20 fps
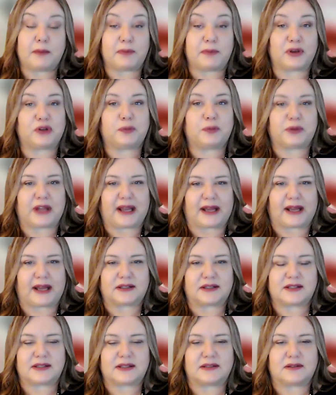and build
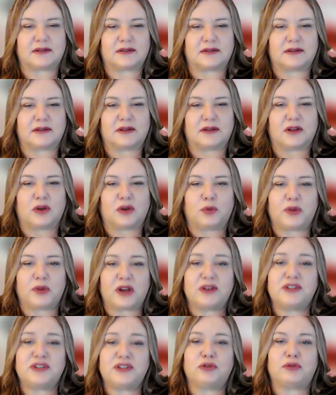plans. We
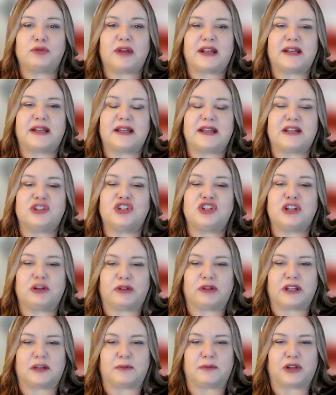also created
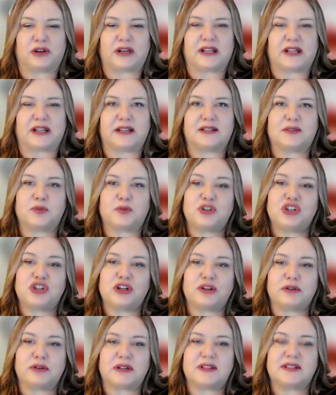engineering communities, which
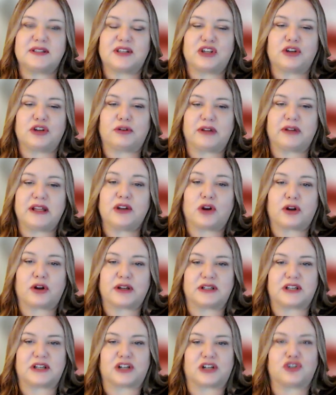included security and
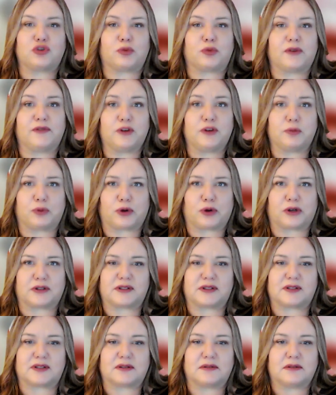architecture review
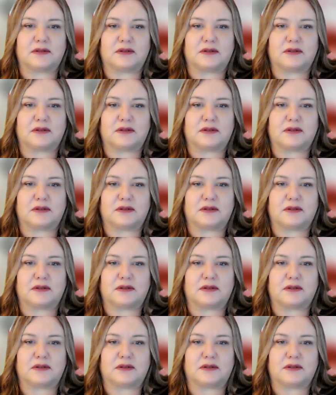boards.